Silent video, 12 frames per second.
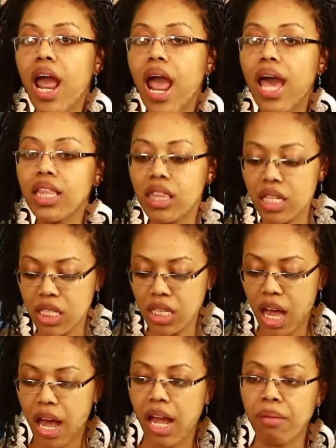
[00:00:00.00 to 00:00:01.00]
at this
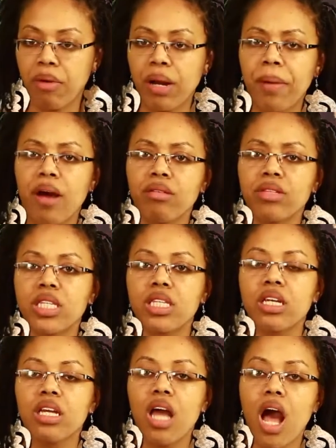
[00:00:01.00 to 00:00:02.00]
time, right about
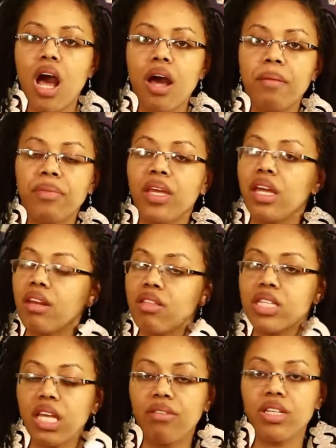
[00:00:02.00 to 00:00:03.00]
um, the end of
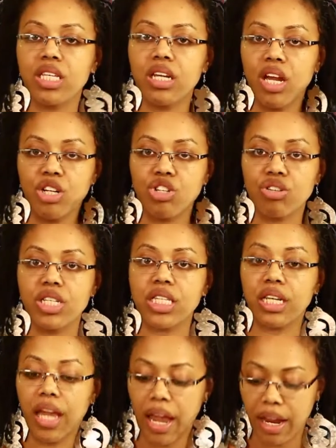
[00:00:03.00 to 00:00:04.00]
the seventeen hundreds
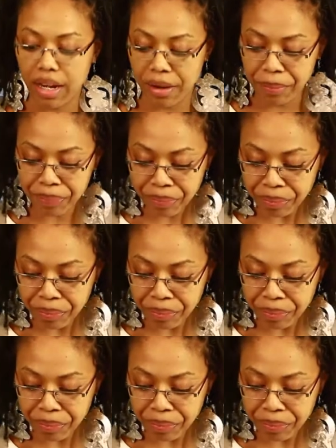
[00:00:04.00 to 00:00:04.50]
in Haiti.